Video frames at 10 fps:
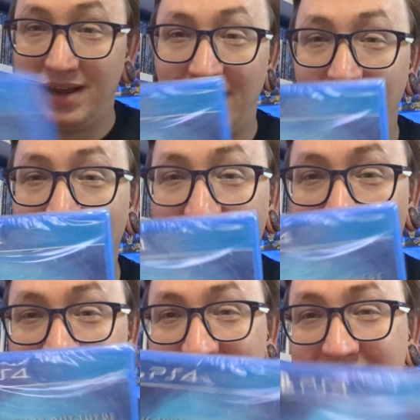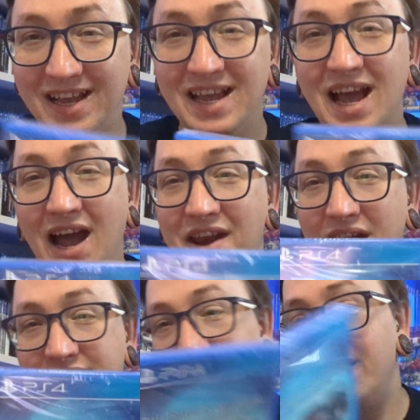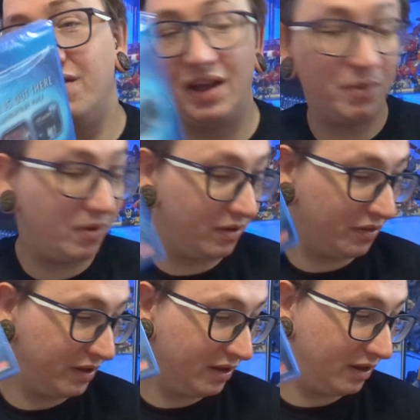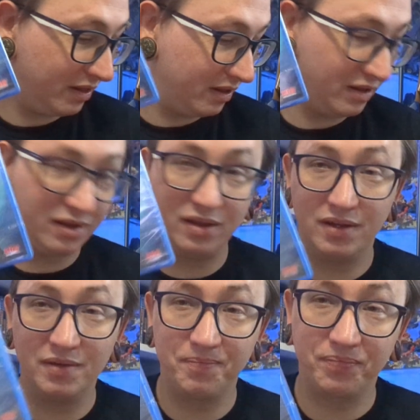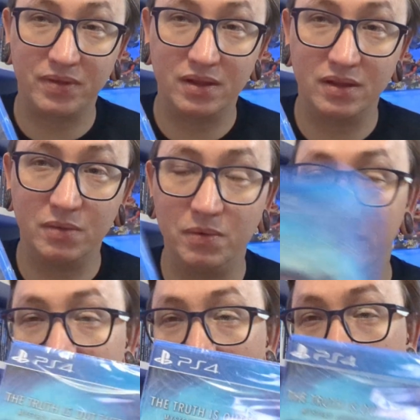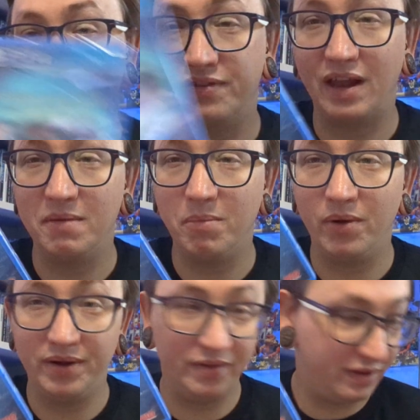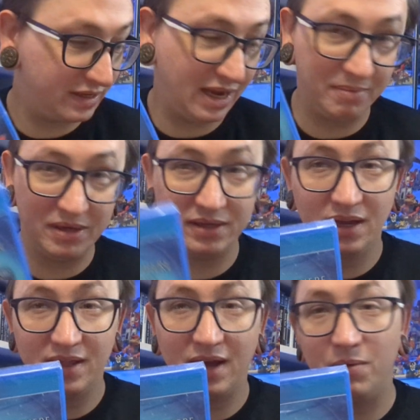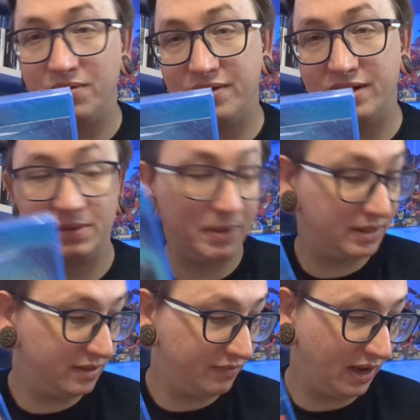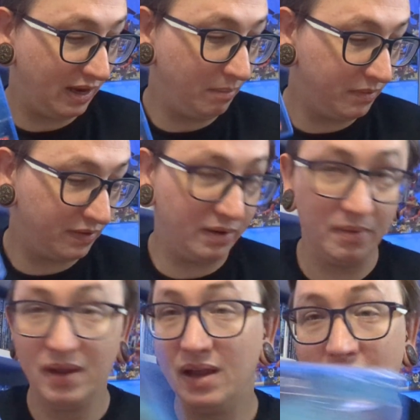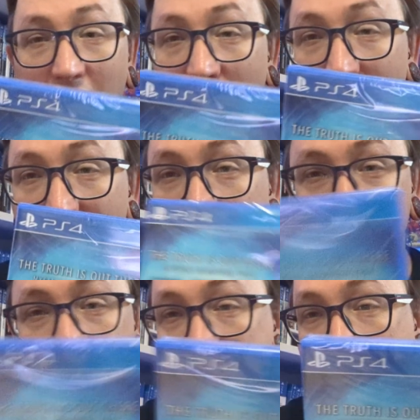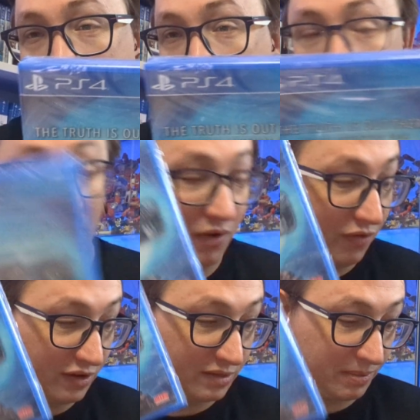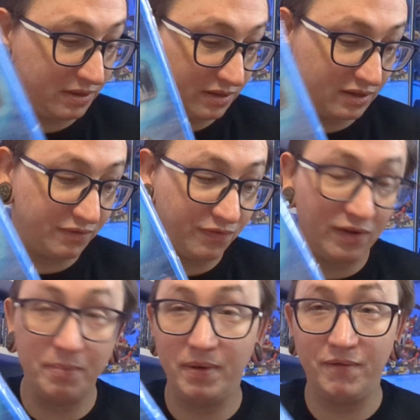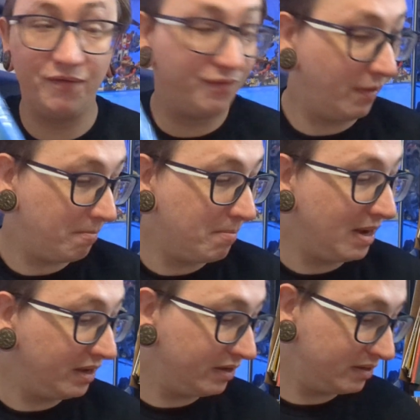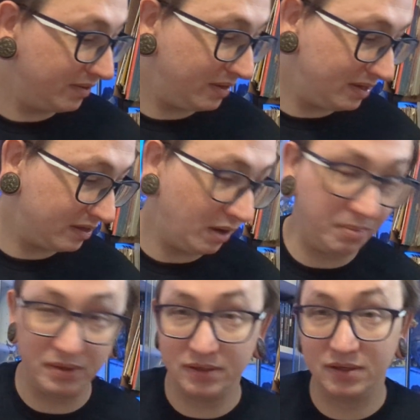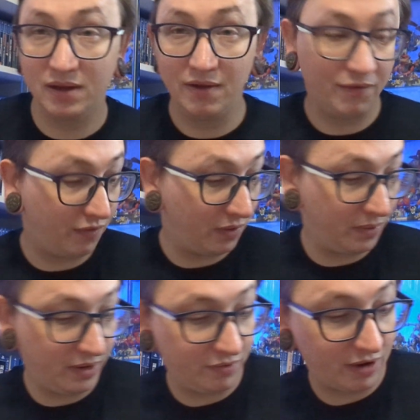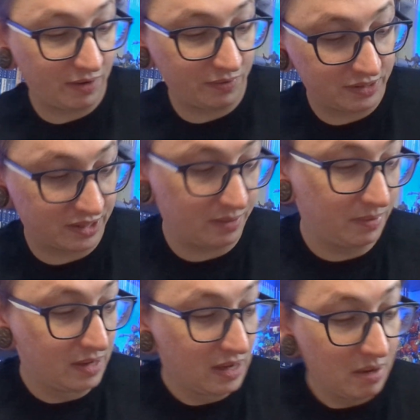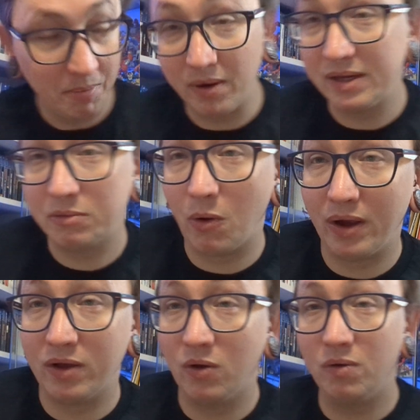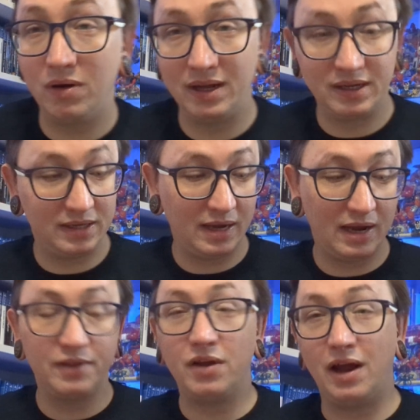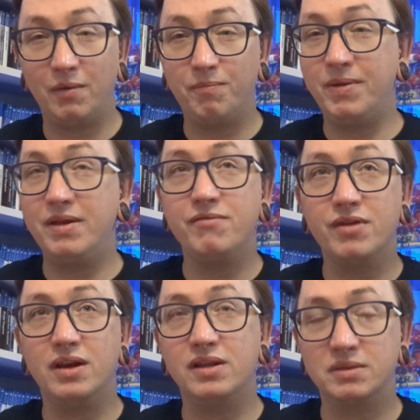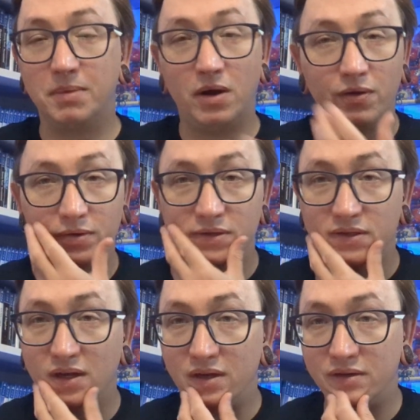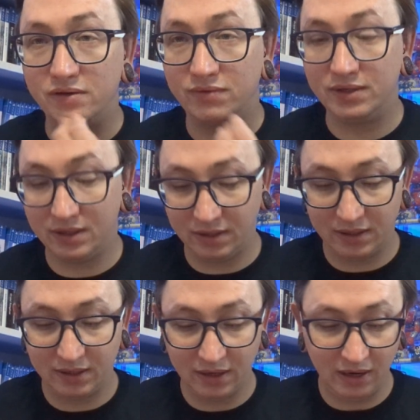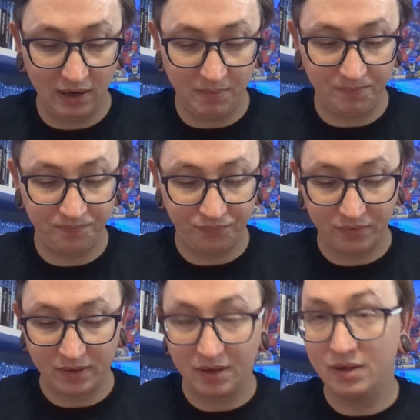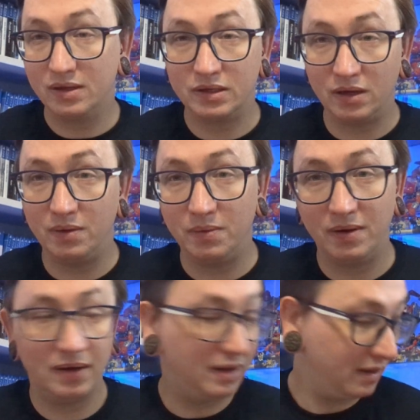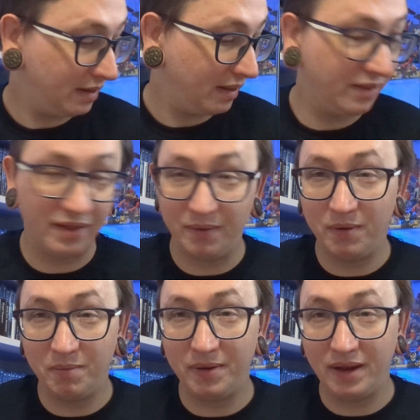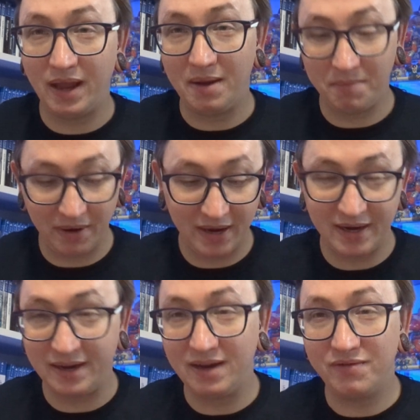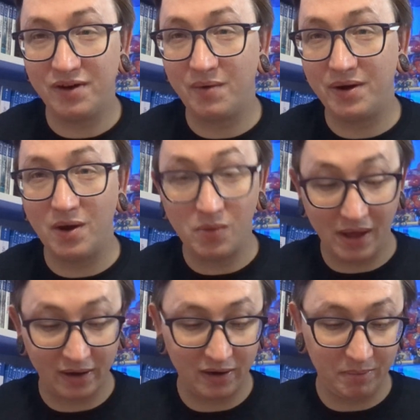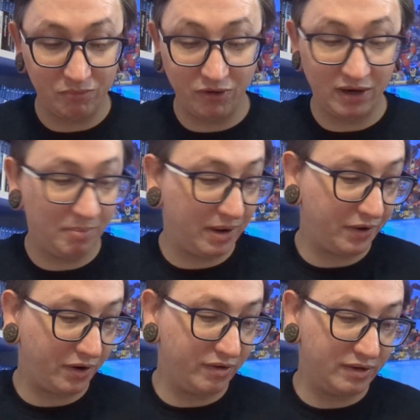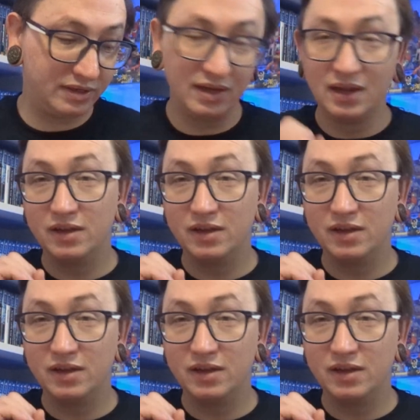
And that's kind of like what the what's it called, the selling point of this game is. That one's an expensive game, so this is going to be worthless, because there's flipping millions of these copies floating around. So, but it's quite cool. Like I say, I've been really into my horrors just recently, so they will be getting played, even though I know they're going to be really bad horrors.